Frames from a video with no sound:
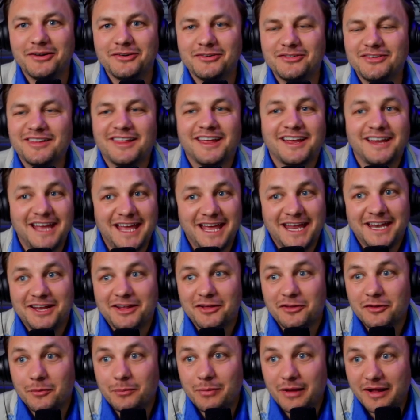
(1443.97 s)
to like any
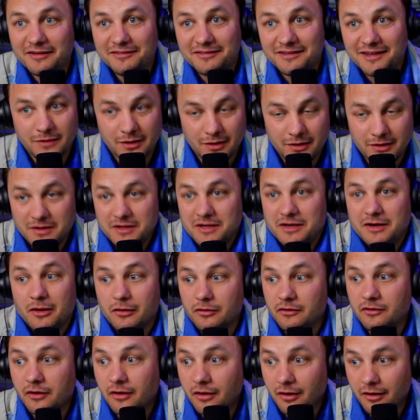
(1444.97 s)
other bets that in
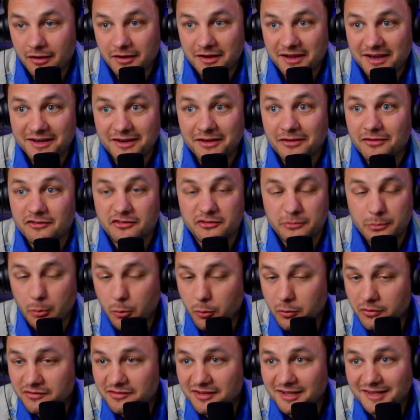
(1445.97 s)
any other
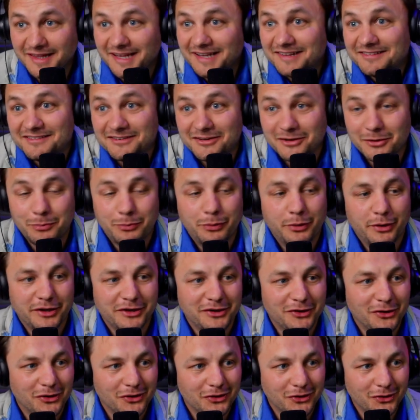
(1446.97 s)
sports, like that's still pretty
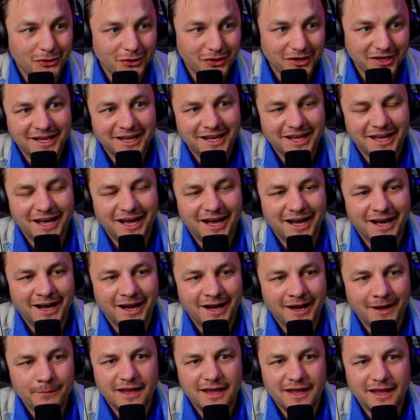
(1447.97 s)
darn good.
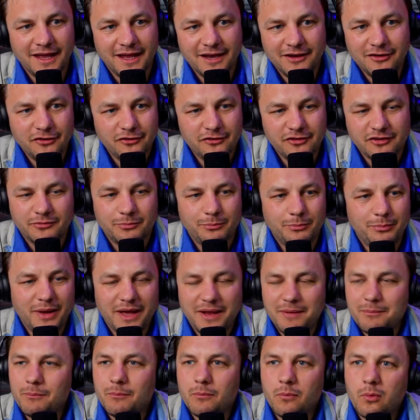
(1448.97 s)
And you just
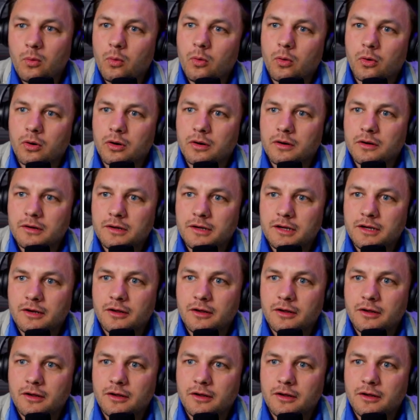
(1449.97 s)
bet more.